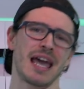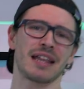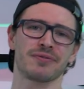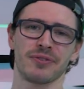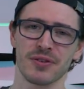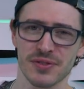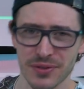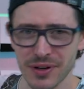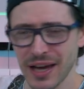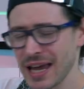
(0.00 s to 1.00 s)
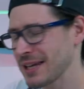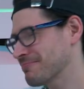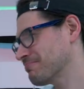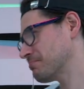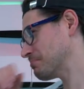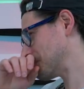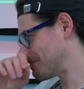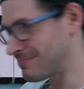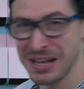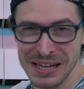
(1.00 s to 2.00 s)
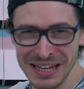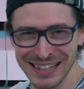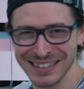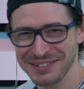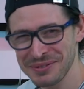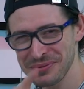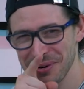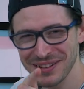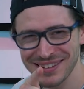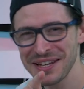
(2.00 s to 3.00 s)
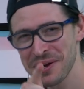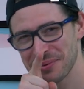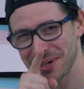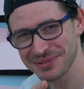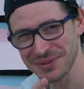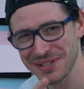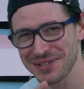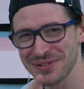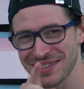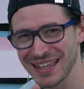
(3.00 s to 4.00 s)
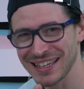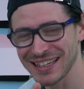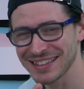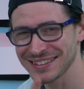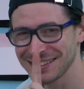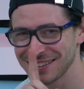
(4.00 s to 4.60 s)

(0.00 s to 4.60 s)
headphones, okay? What was you thinking?